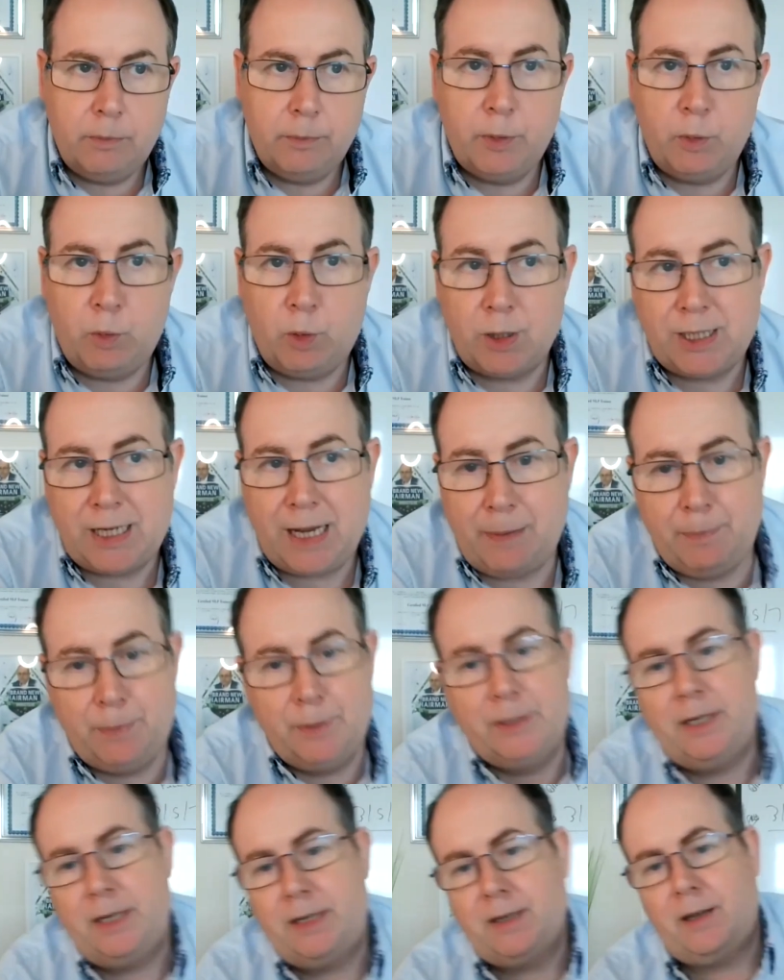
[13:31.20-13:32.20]
But what's
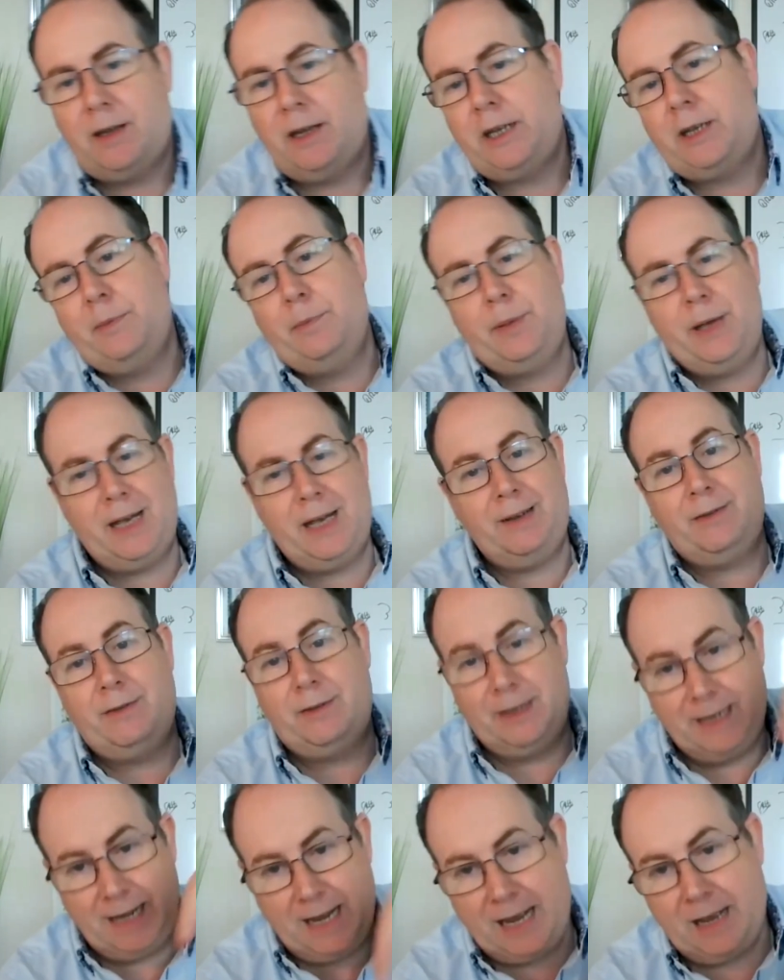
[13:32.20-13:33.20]
happened is, like, compared
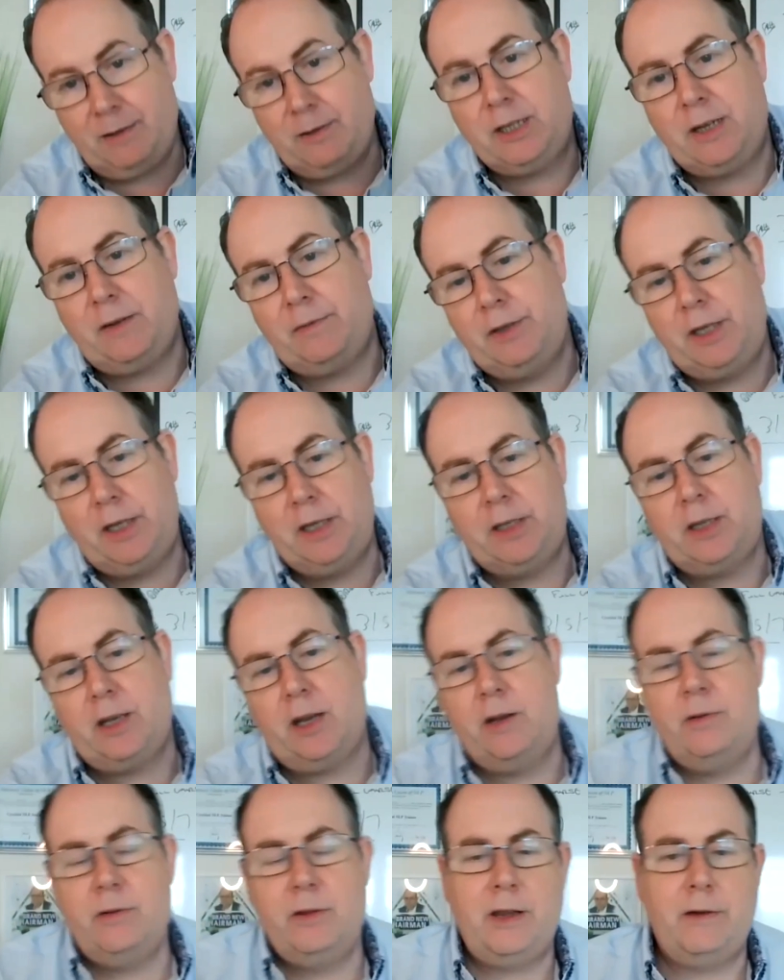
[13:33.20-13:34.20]
now, 7 years
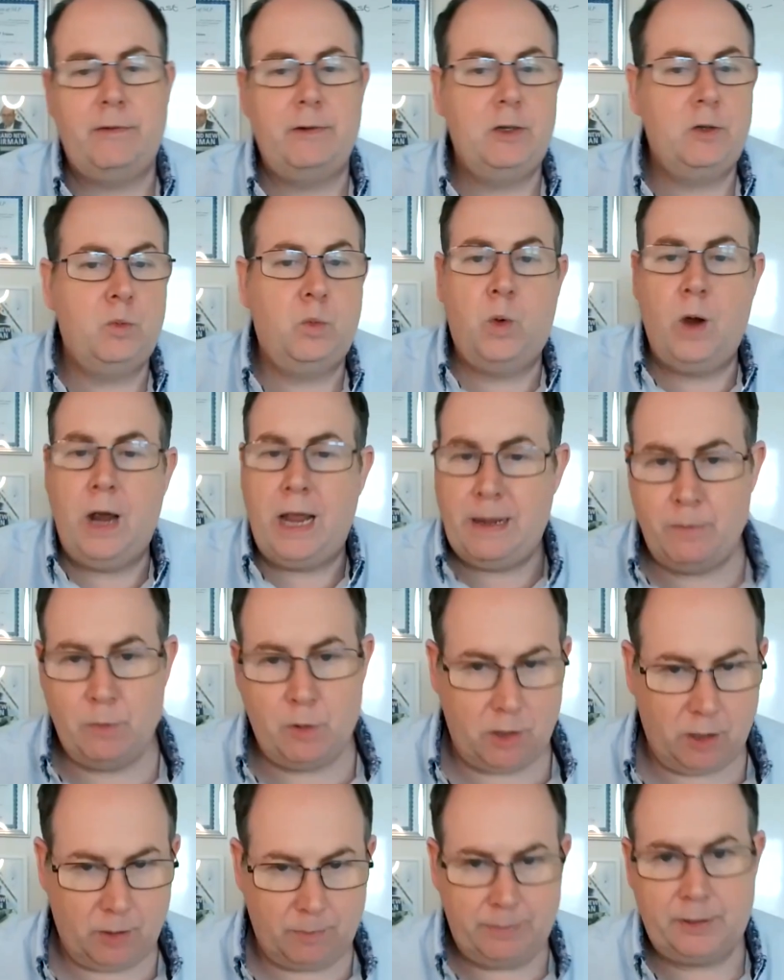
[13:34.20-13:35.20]
ago, there is way
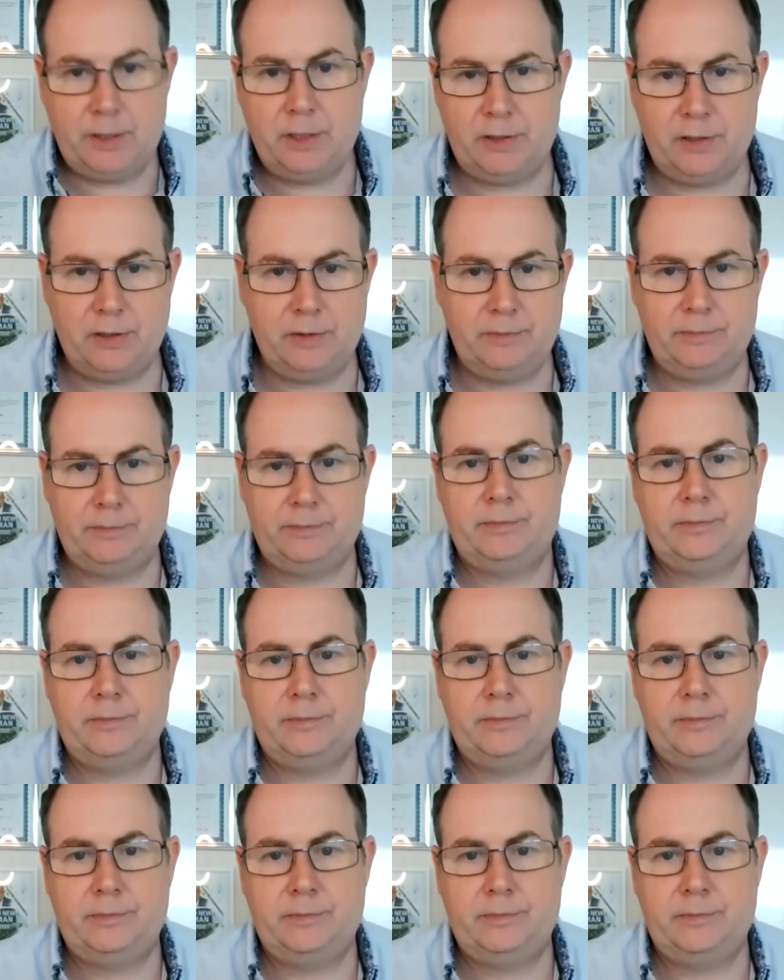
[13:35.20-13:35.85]
more competition.